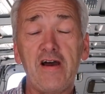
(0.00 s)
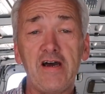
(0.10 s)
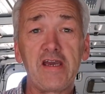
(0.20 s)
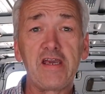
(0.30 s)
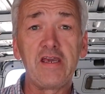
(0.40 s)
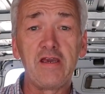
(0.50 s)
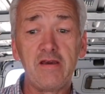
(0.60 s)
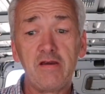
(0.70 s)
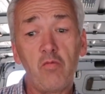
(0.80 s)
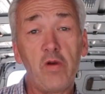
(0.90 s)
I
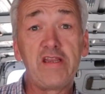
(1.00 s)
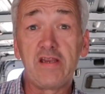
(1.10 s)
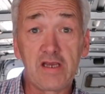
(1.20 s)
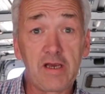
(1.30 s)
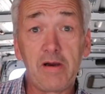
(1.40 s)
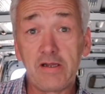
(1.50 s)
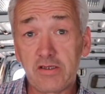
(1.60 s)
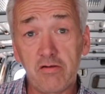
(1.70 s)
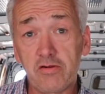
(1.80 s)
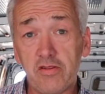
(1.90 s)
waited I
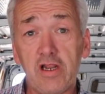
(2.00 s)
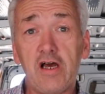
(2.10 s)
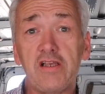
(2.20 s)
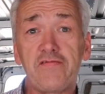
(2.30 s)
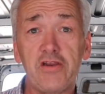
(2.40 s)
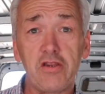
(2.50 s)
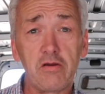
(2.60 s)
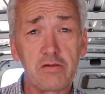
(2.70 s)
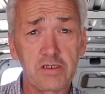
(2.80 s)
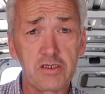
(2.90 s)
told you in the last
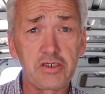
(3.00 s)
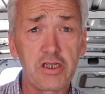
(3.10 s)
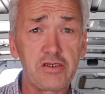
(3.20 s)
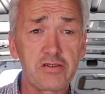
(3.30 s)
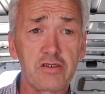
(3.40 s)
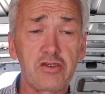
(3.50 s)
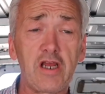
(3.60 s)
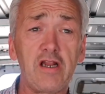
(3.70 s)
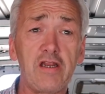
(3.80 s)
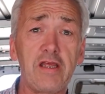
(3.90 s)
video I was going to change the
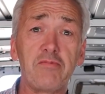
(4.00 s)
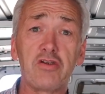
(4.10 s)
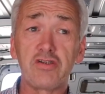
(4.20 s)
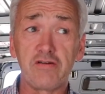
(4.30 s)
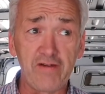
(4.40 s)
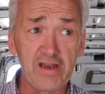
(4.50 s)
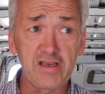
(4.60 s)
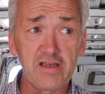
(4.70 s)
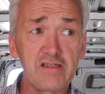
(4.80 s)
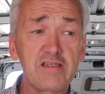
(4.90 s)
channel name to
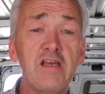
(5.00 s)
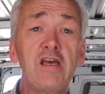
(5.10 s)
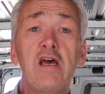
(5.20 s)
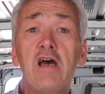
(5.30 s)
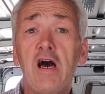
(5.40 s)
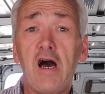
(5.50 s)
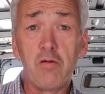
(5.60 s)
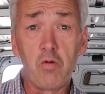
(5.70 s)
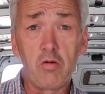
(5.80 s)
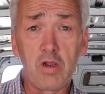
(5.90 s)
Shenanigans.
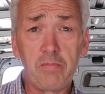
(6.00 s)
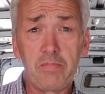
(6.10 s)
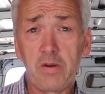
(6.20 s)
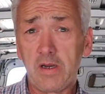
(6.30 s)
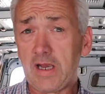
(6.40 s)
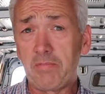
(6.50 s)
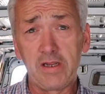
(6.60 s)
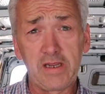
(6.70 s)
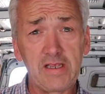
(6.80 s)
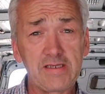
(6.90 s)
I woke up a
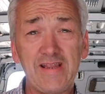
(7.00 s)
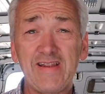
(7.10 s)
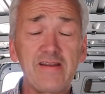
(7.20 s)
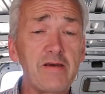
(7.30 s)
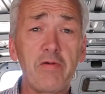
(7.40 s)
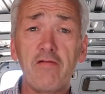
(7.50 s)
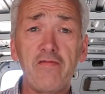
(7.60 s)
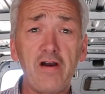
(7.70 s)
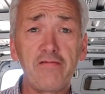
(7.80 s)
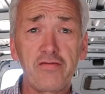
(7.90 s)
couple of days later, about
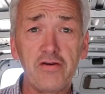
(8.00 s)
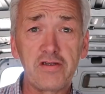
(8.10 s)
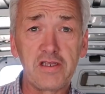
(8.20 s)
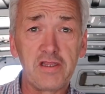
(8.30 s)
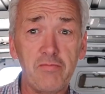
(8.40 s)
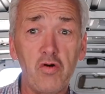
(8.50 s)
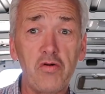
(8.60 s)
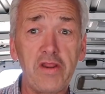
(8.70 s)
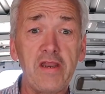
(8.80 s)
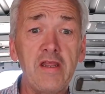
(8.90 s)
5:30 in the
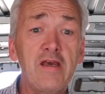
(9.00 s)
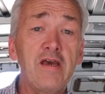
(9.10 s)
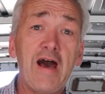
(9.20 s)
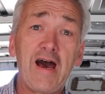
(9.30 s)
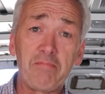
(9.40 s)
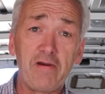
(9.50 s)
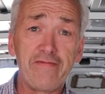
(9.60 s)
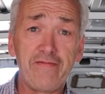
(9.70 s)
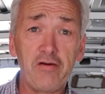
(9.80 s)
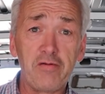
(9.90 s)
morning, had my
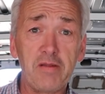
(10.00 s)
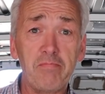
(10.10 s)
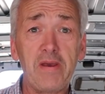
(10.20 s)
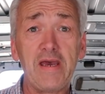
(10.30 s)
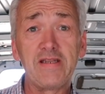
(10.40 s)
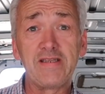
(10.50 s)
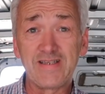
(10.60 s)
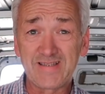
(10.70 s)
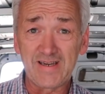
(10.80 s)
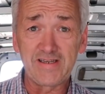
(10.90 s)
phone in bed,
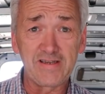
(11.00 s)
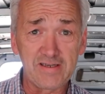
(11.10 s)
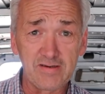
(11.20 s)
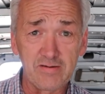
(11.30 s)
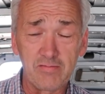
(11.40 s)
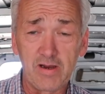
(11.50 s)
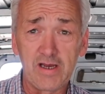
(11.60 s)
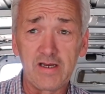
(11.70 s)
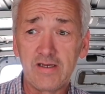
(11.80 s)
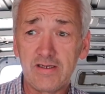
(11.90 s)
decided
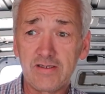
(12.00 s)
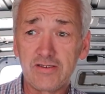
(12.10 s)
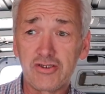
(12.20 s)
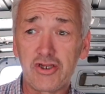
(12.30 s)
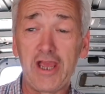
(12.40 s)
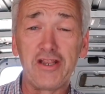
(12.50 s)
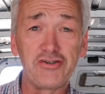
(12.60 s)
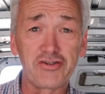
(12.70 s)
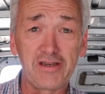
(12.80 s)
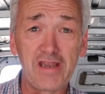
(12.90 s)
to
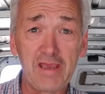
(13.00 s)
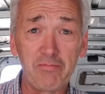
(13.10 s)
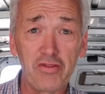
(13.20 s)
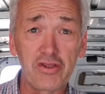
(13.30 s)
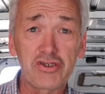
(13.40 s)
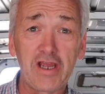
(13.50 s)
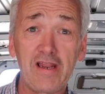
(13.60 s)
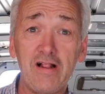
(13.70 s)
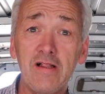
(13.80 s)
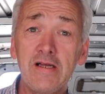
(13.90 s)
change the name on the
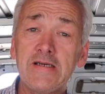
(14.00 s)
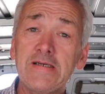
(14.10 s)
channel.